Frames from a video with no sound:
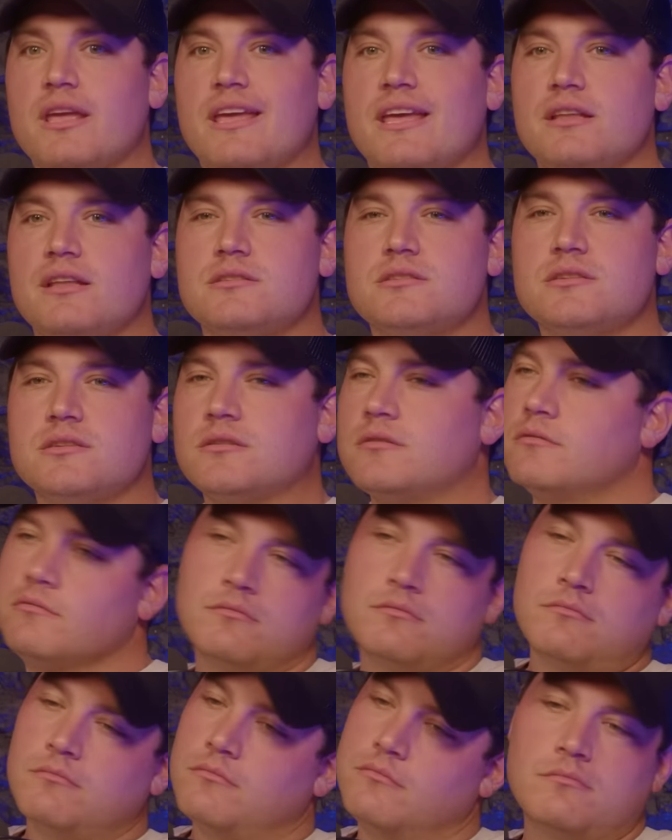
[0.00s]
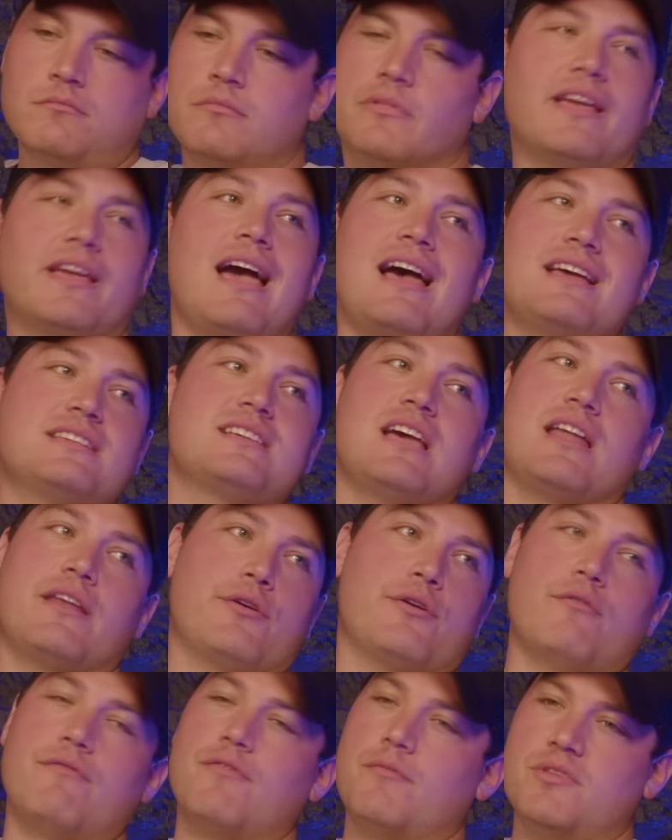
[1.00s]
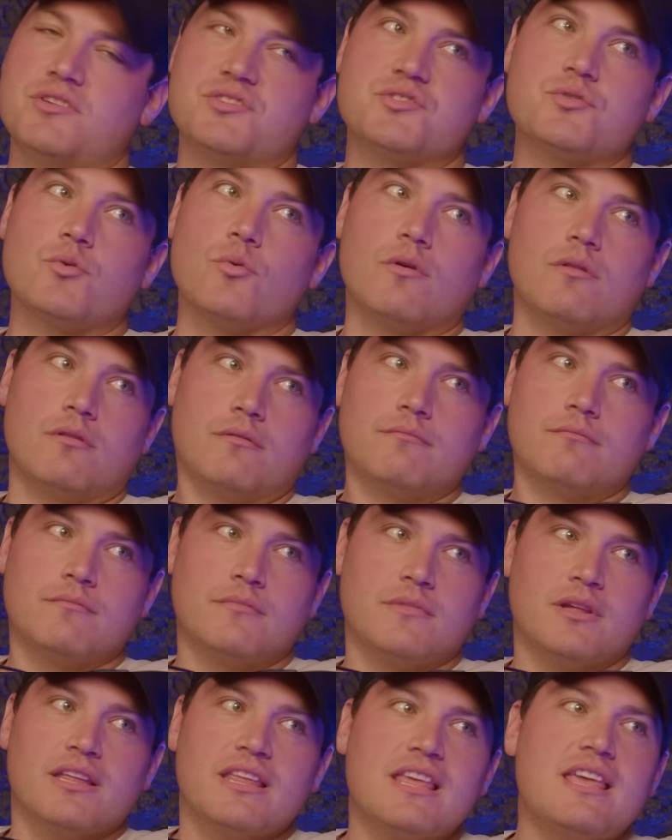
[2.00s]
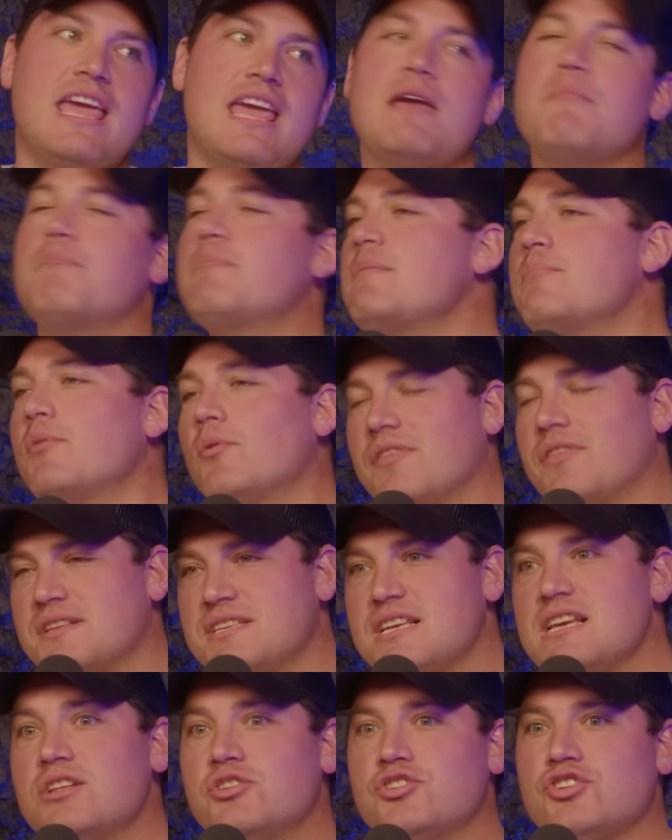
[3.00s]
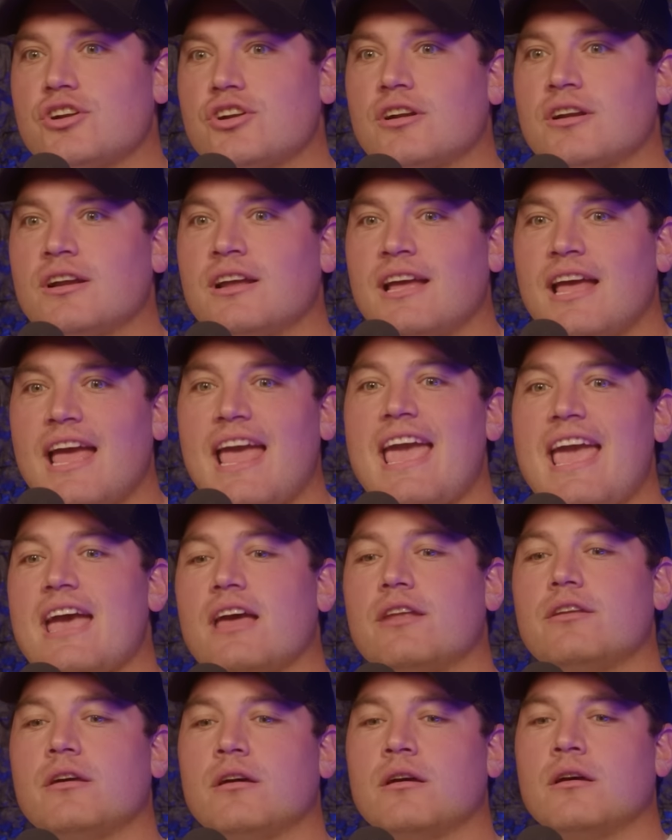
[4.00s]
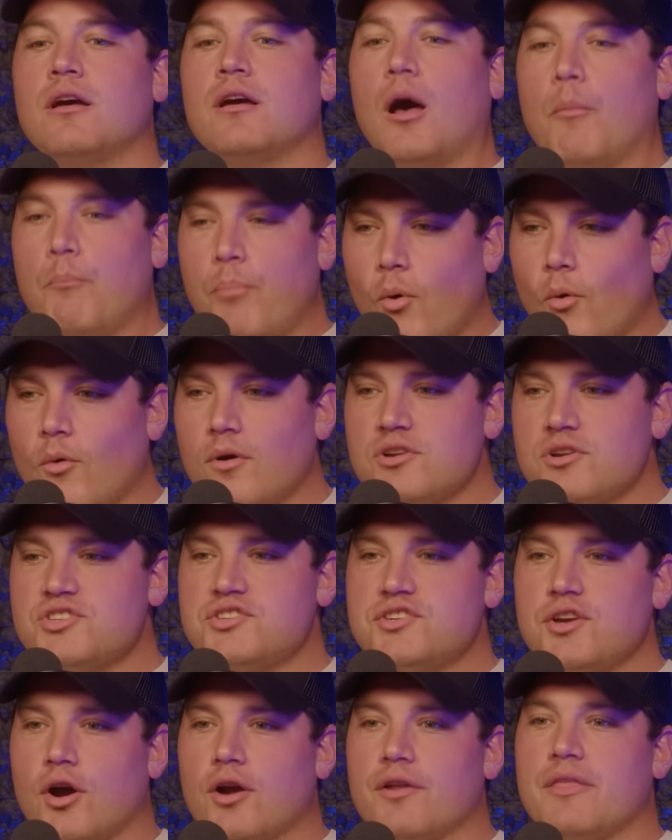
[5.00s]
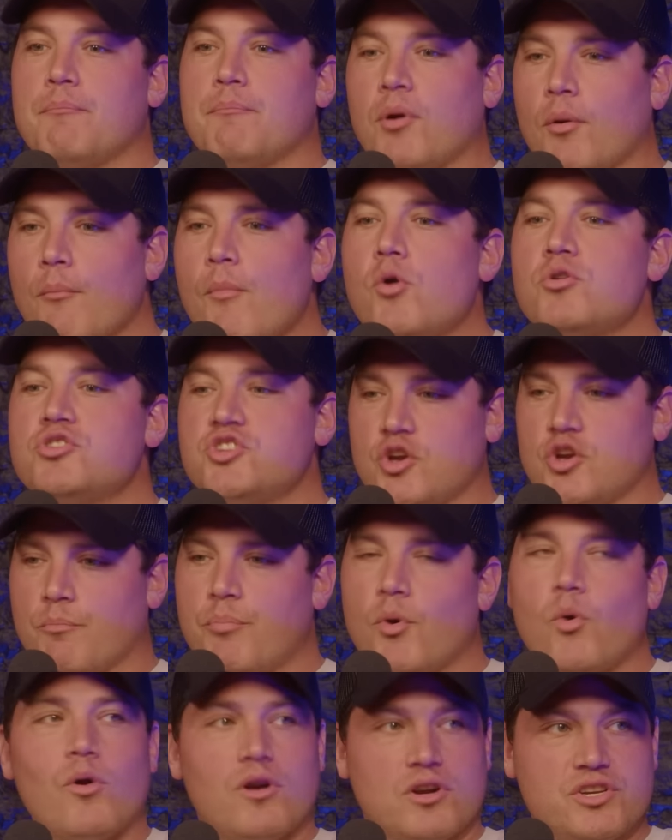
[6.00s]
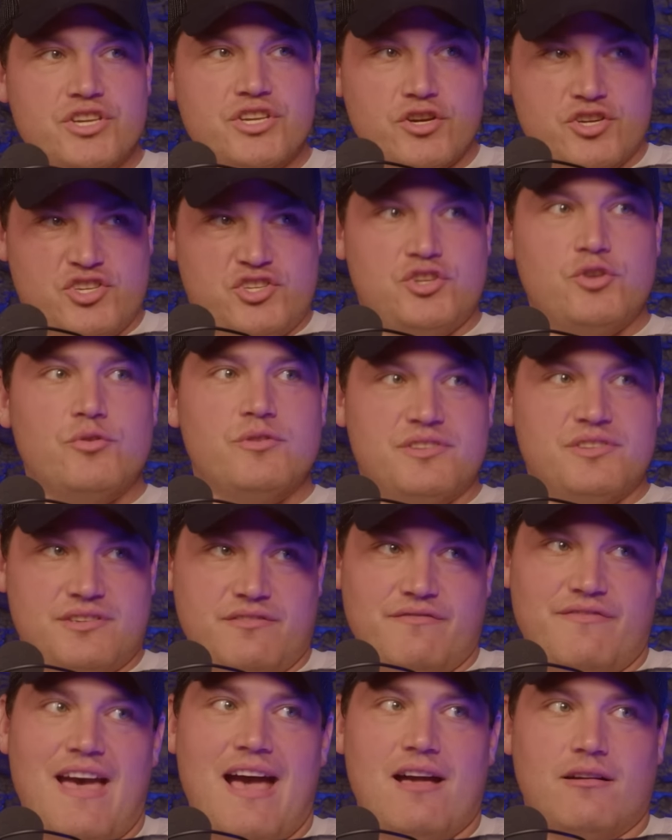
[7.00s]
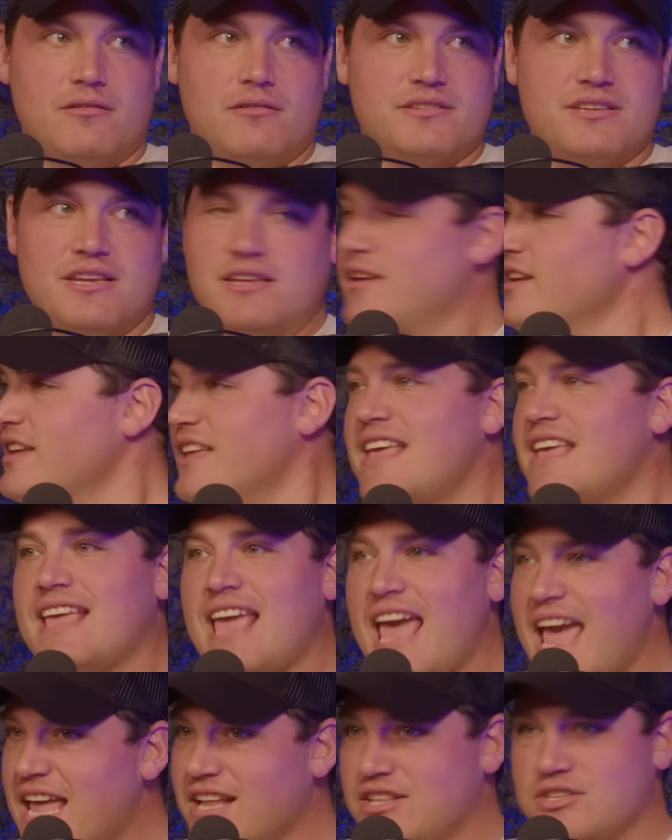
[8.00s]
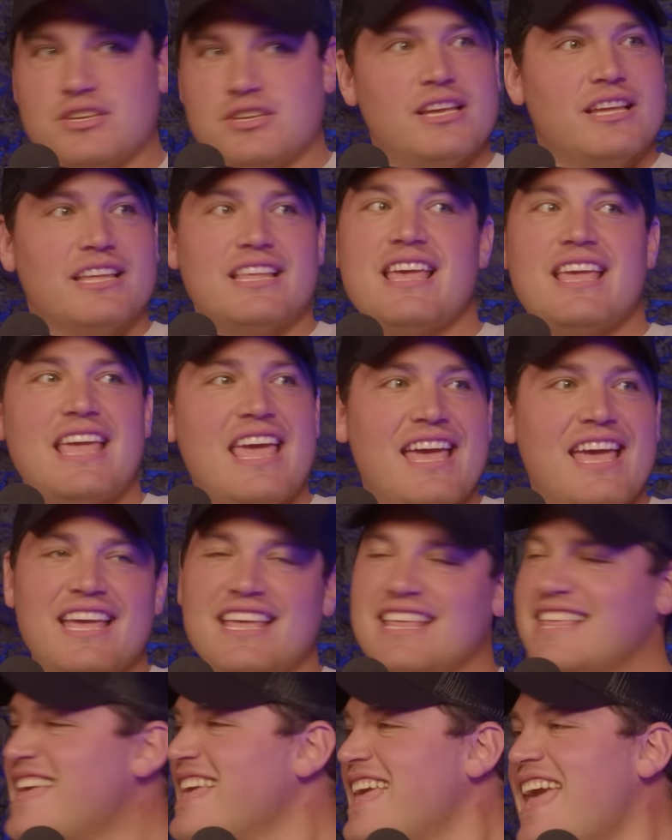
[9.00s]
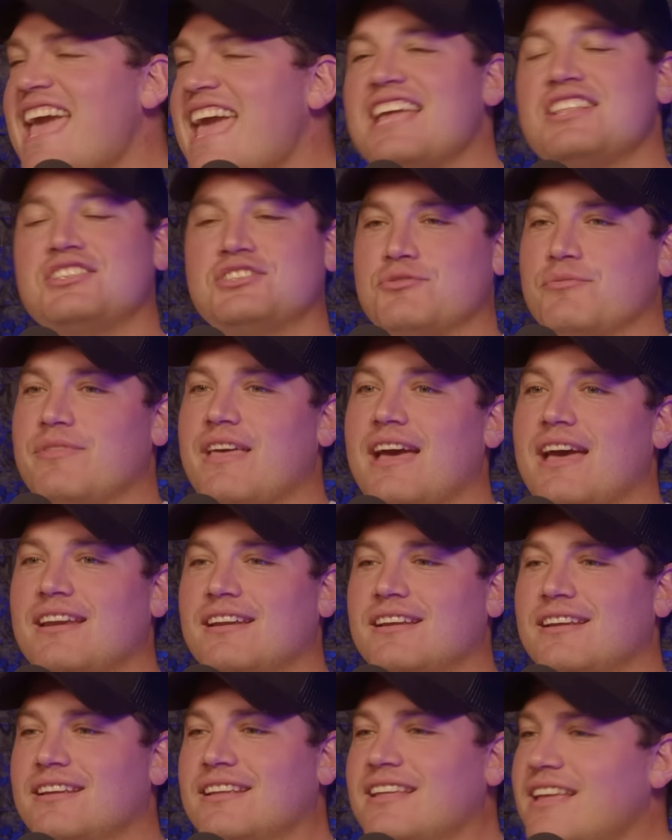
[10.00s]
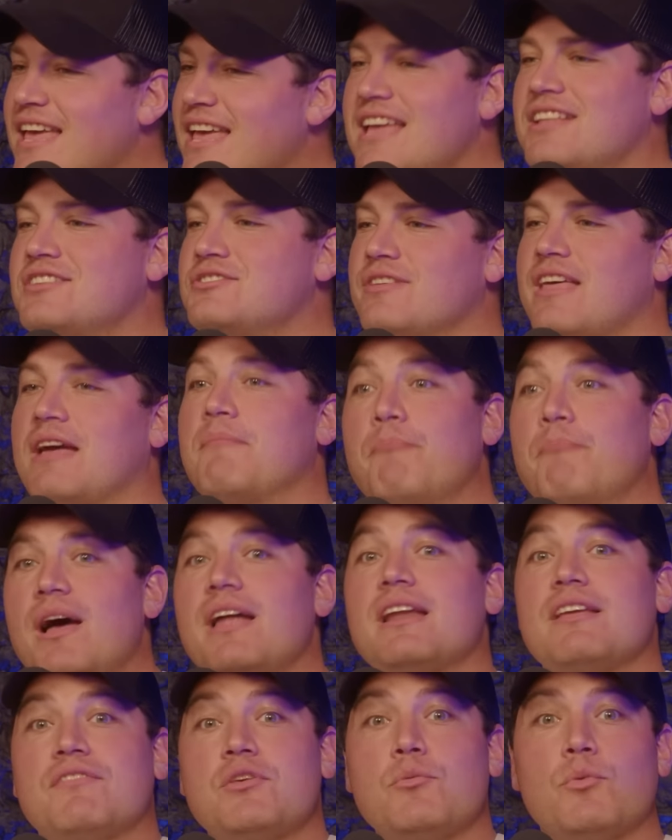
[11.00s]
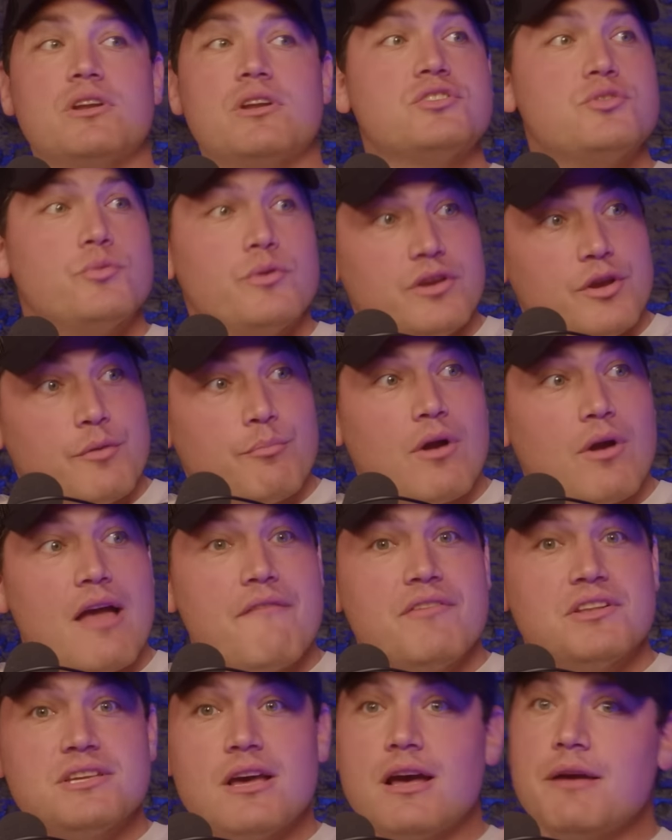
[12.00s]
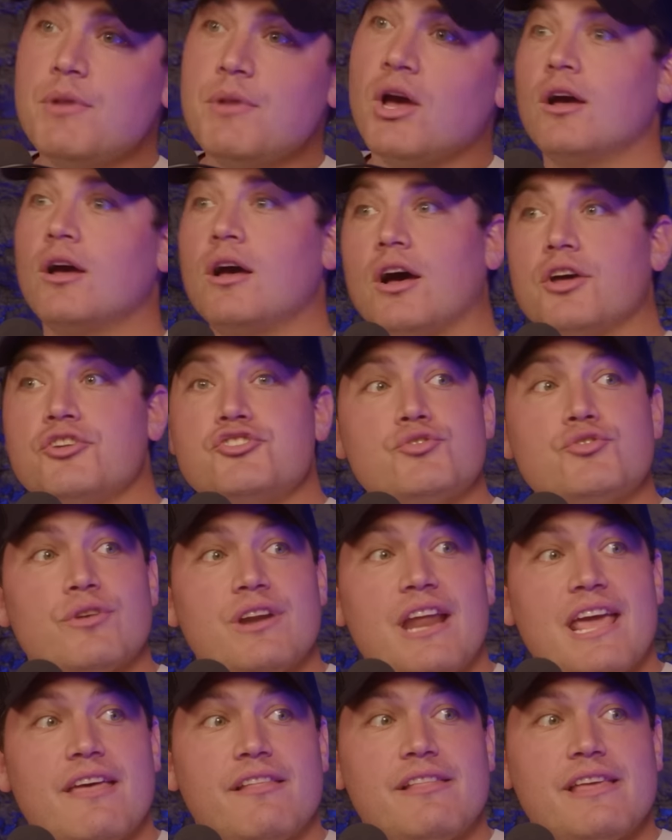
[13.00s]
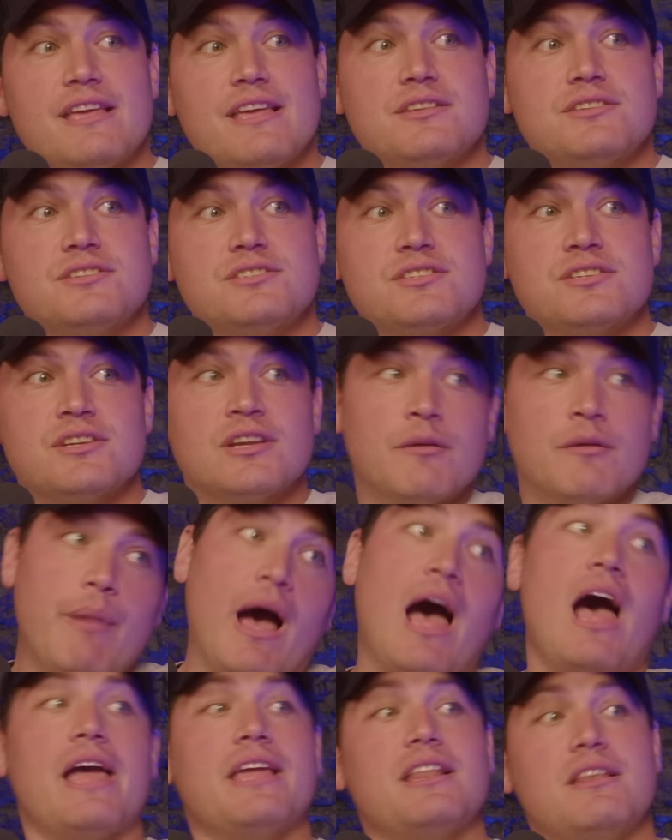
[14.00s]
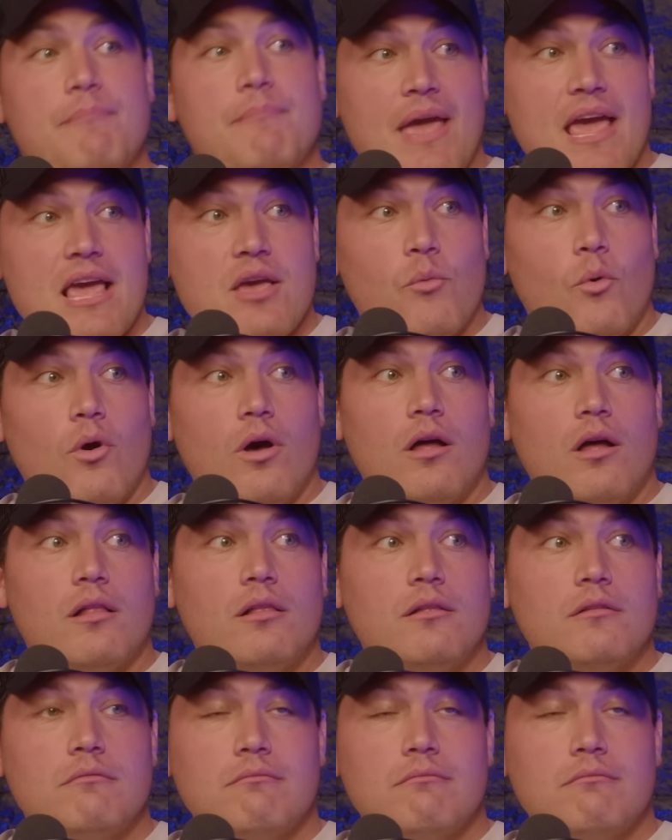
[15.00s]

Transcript: it, the guy's got to go from the school you can't be both a teacher and a porn star that promotes your porn to your students and faculty. Boomer, you can't, boomer. Can't do that. you can't do that. But if you want to do it in your private time, under an alias, behind a paywall,